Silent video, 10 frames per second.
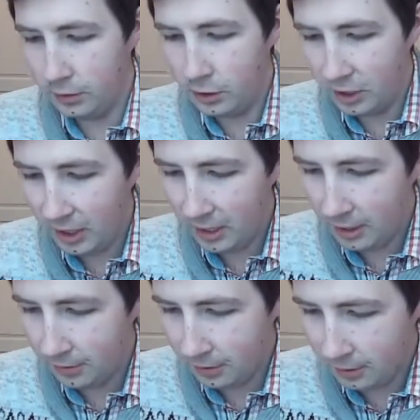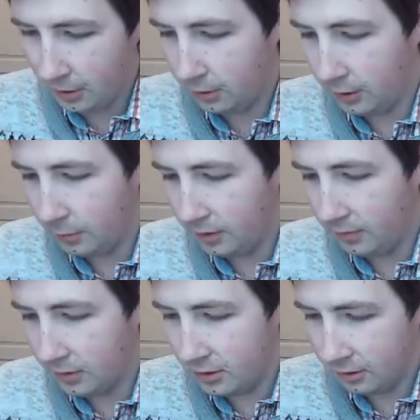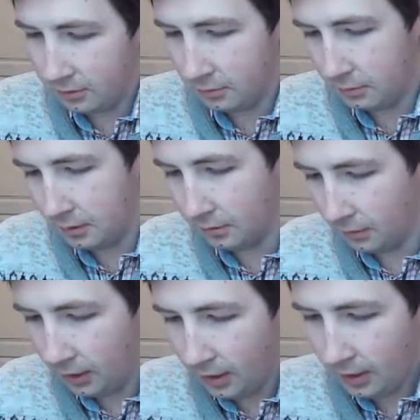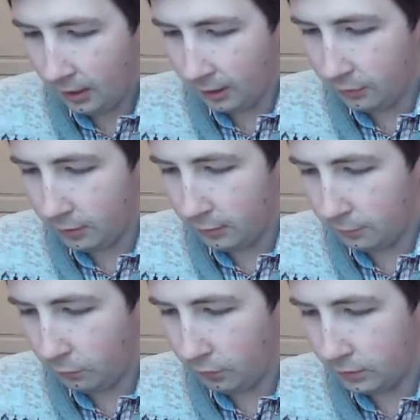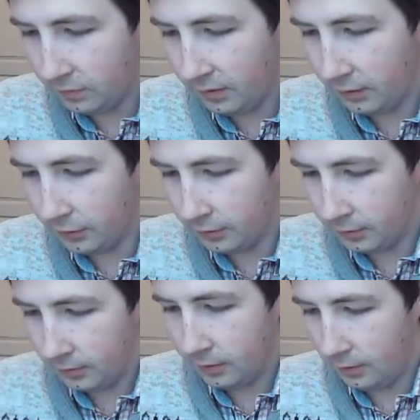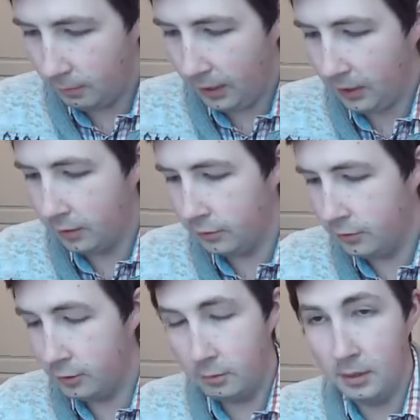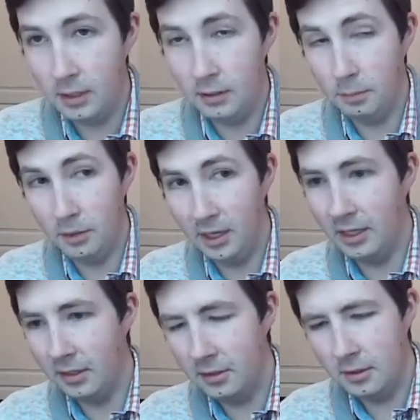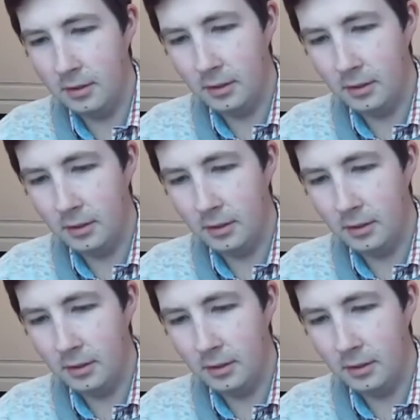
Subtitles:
The Jedi hear this call, and I believe the Sith do too. I don't think the Force felt compelled to speak to Plagueis.